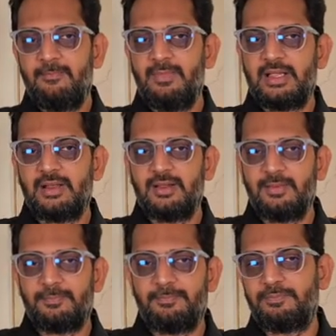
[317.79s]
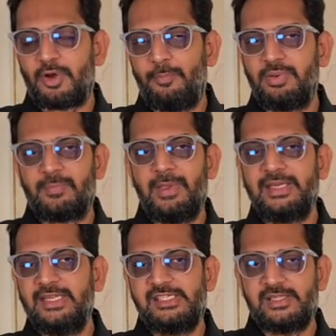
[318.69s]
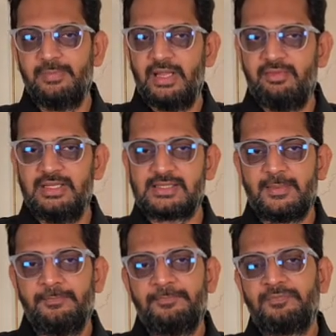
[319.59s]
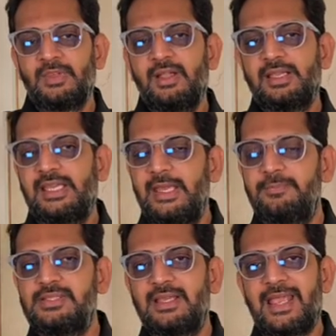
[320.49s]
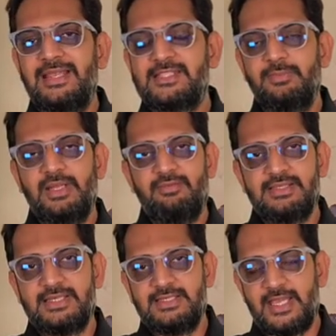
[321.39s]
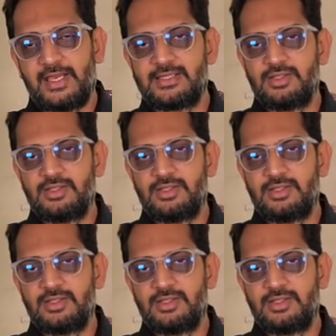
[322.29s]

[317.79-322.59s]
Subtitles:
But proper magnesium levels keeps the calcium levels in check.